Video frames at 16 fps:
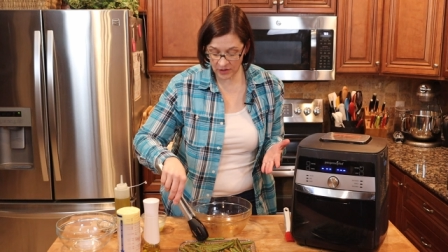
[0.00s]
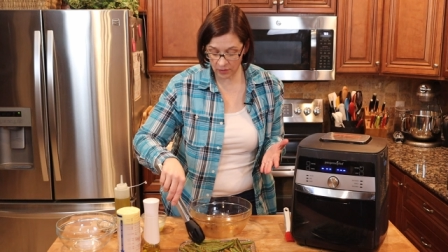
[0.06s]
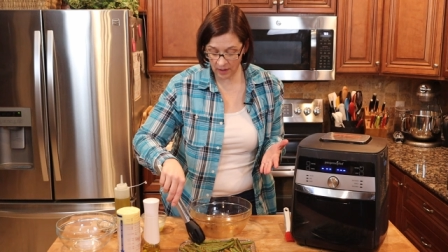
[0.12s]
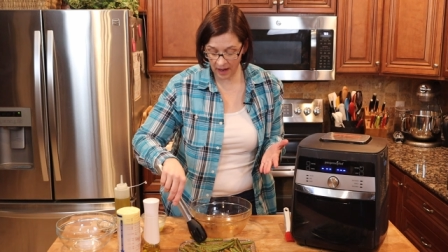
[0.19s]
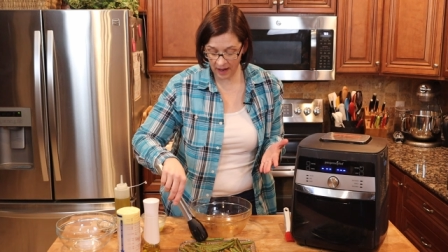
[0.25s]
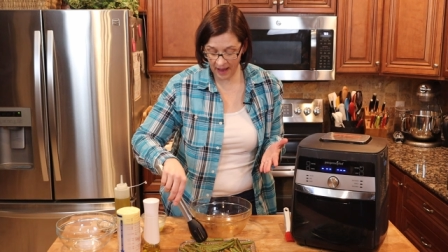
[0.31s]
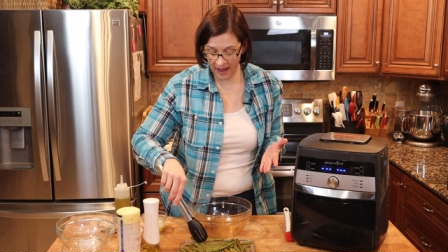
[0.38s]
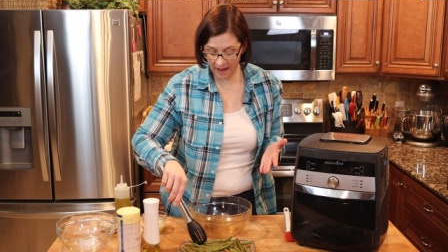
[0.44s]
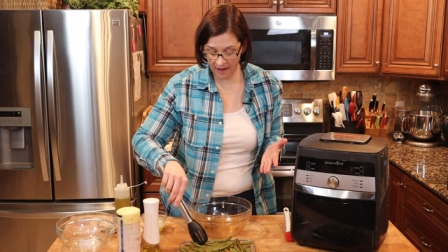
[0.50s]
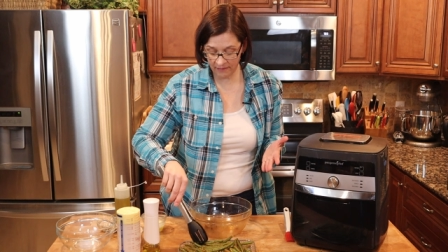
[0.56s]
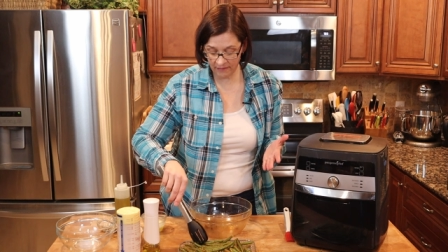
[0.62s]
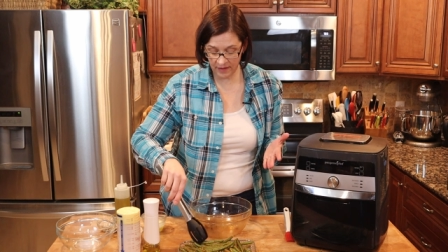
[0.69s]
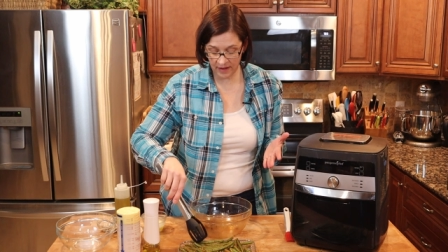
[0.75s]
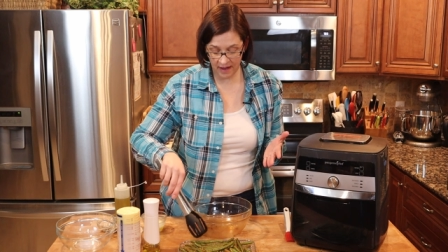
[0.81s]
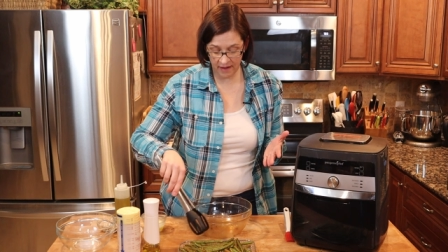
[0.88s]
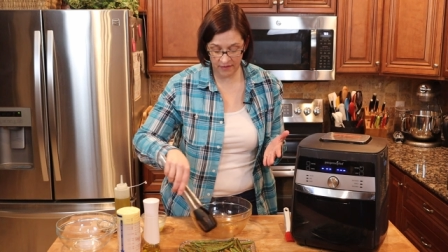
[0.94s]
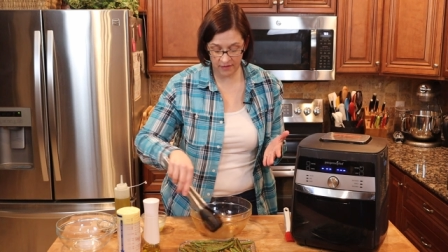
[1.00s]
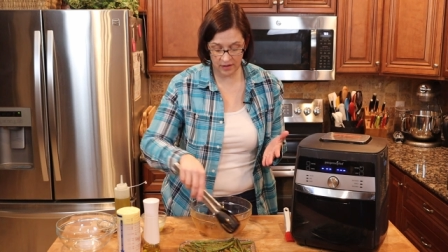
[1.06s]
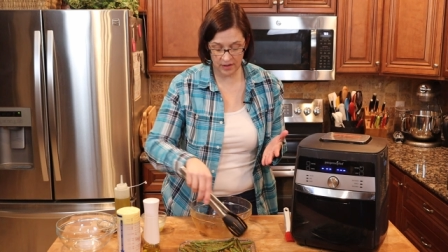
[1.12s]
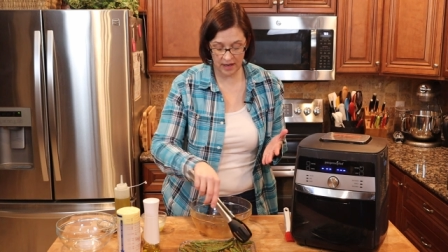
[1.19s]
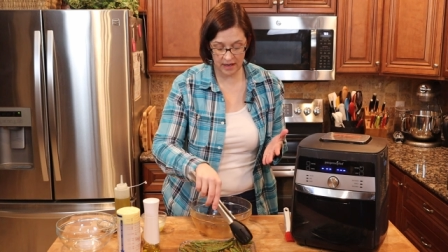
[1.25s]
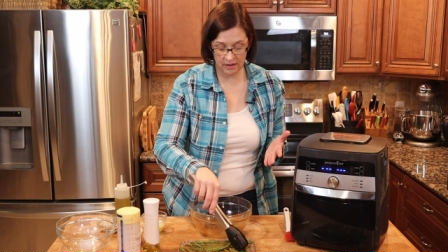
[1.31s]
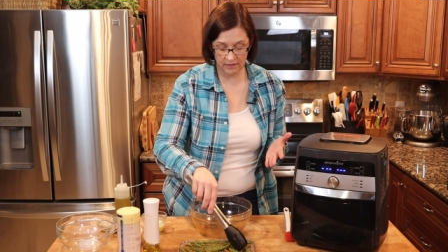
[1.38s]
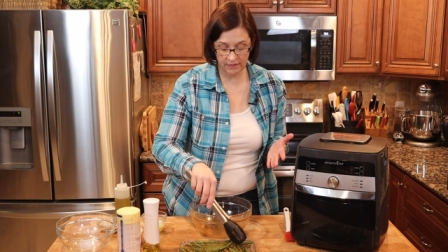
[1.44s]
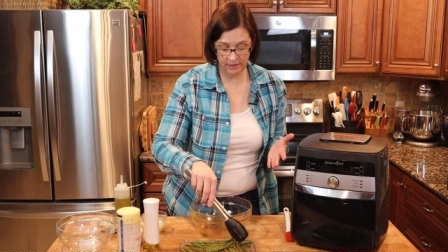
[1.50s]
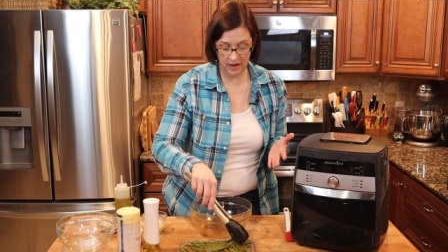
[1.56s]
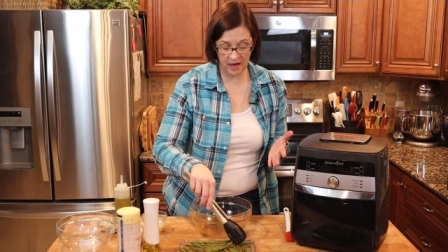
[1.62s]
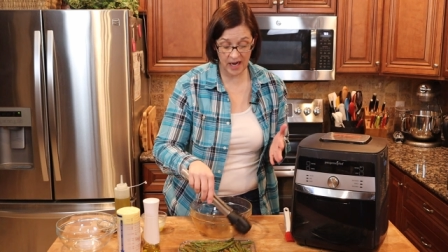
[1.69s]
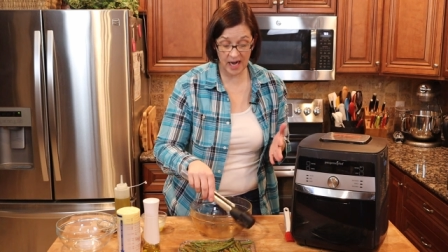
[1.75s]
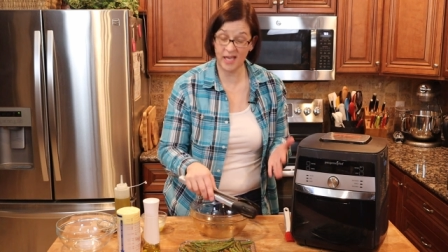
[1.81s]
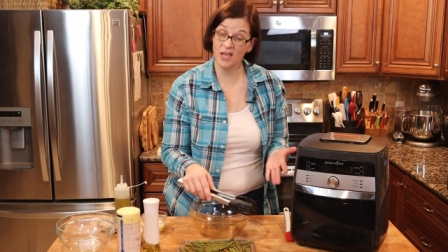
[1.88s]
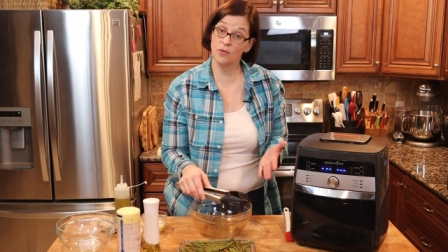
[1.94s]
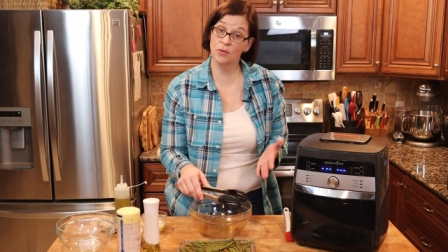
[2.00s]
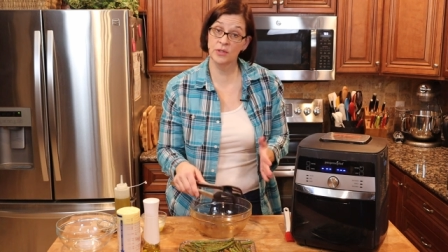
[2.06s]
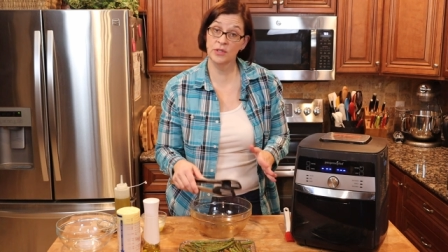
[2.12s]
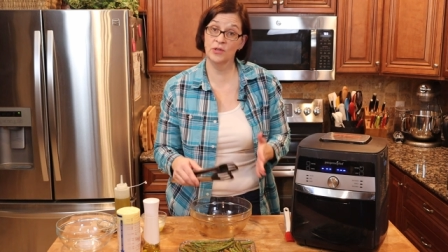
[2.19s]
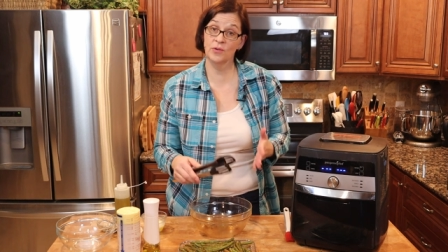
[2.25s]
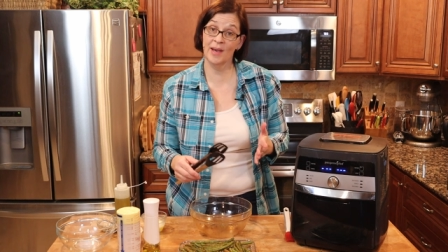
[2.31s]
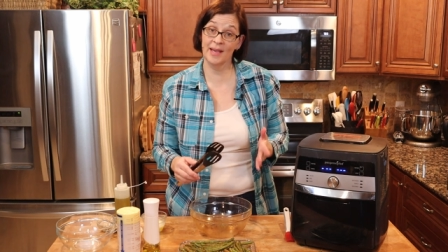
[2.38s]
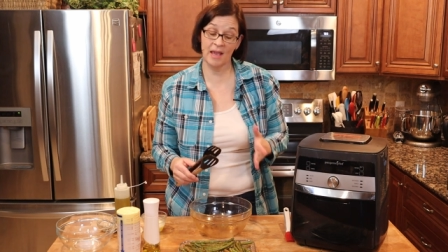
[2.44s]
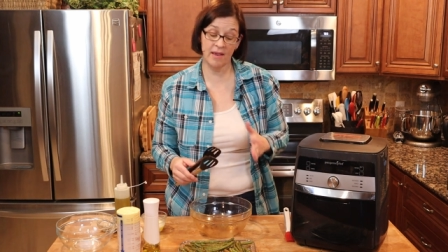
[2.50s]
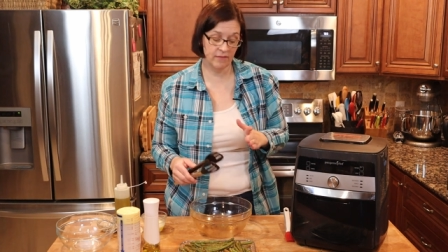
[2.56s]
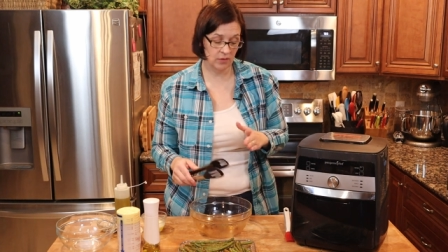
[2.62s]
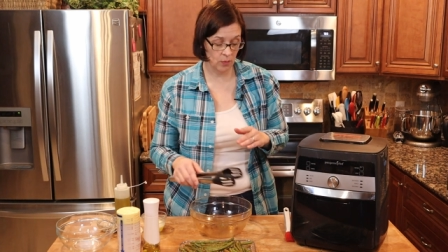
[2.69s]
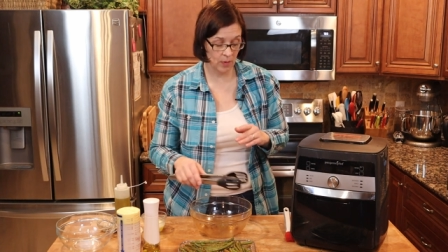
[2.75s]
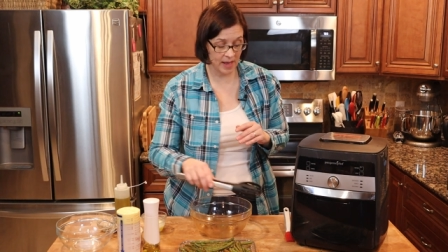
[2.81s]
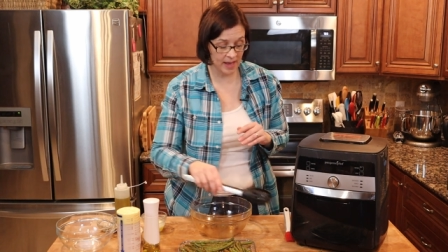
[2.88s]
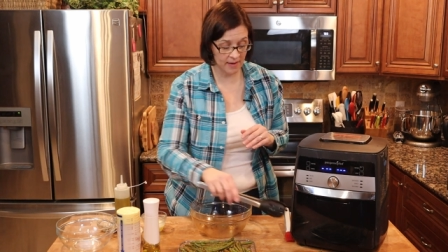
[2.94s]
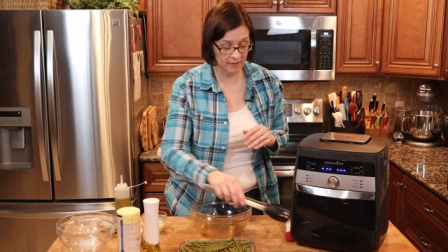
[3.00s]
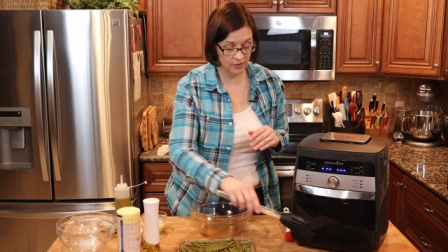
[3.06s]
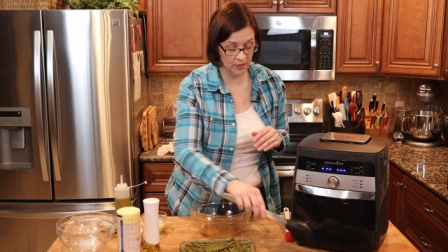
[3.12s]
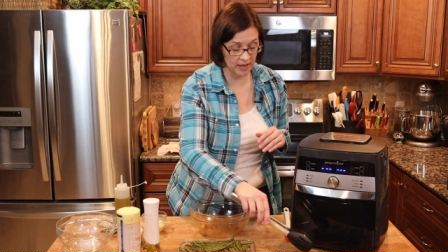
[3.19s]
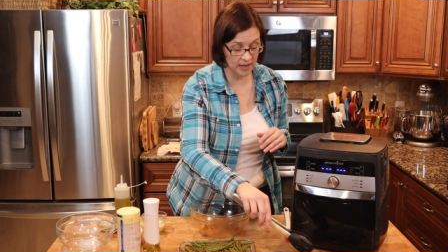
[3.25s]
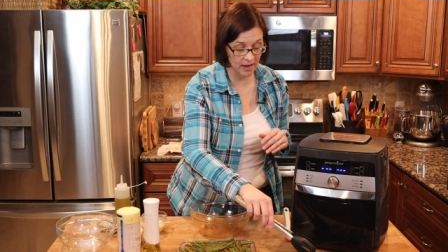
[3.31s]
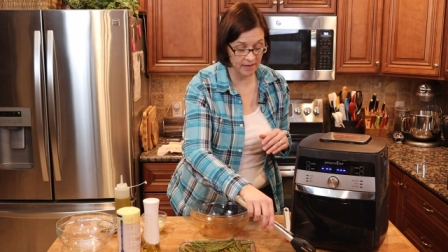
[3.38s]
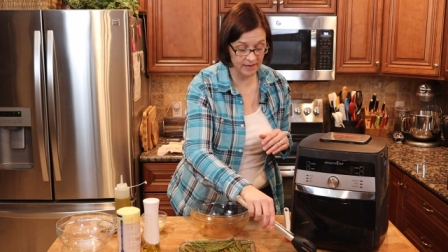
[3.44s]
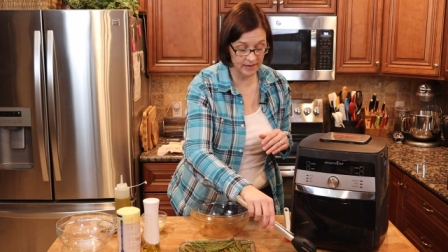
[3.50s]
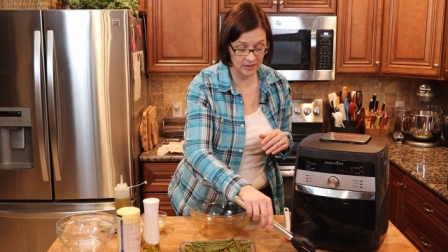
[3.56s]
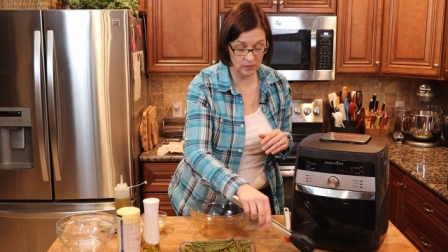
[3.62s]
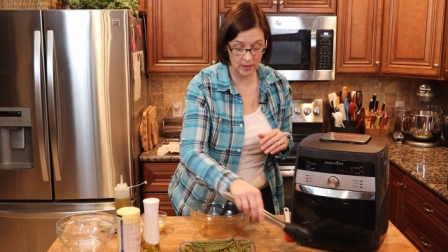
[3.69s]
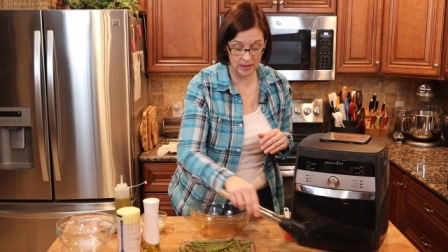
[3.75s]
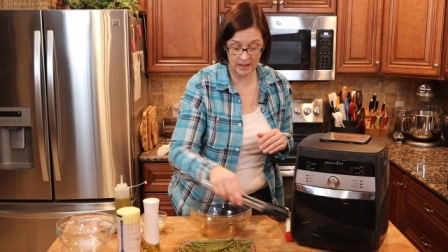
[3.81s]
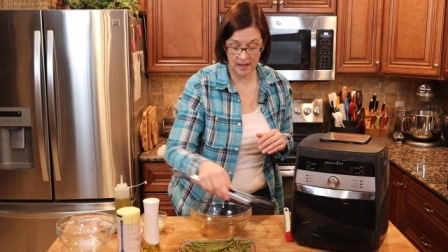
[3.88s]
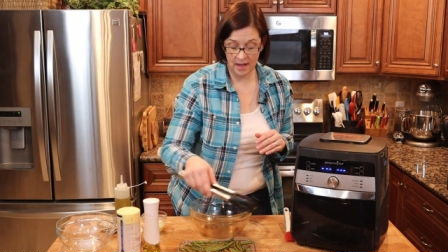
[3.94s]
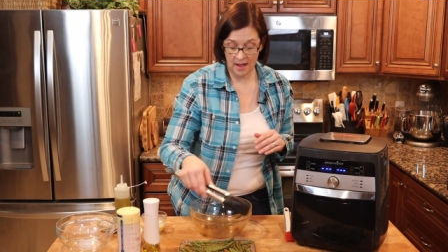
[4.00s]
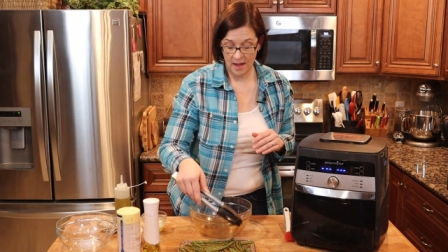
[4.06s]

do not have the other air fryer. I used to. I gave it away after I got this one.